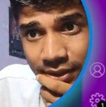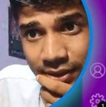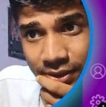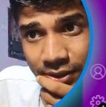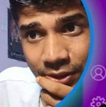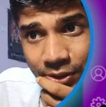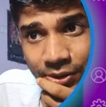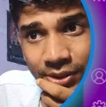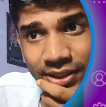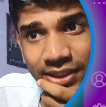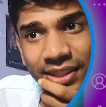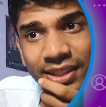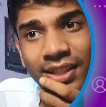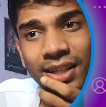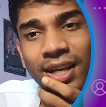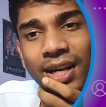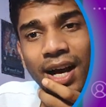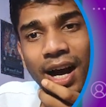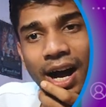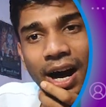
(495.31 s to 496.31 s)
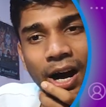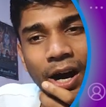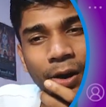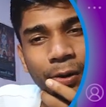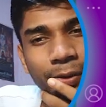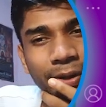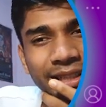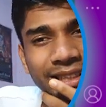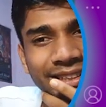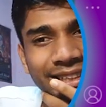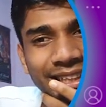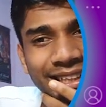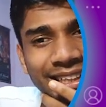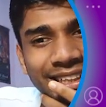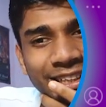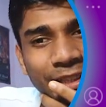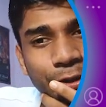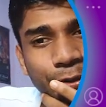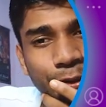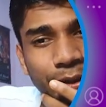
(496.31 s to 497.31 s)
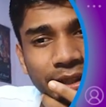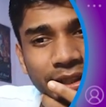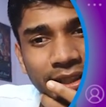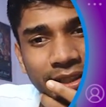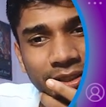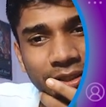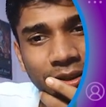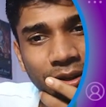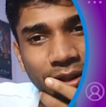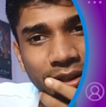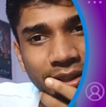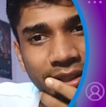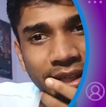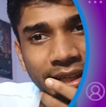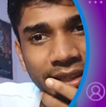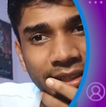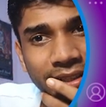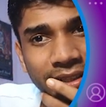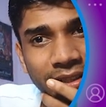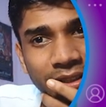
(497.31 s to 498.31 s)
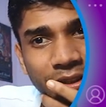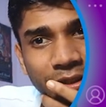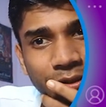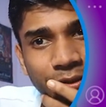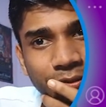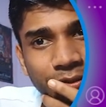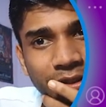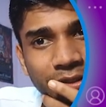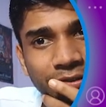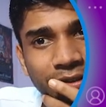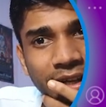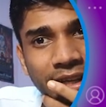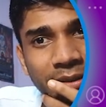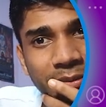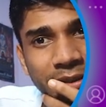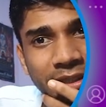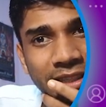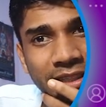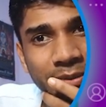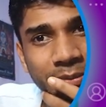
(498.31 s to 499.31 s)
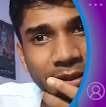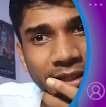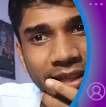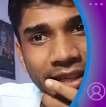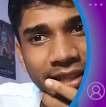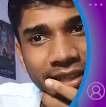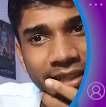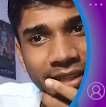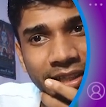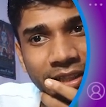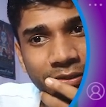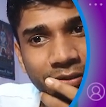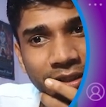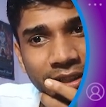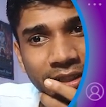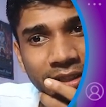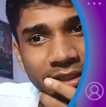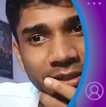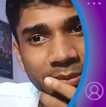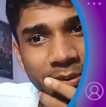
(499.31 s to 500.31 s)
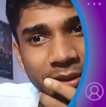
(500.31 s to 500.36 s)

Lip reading: So you see how exactly it's showing us all that, you know, which file is being added, what is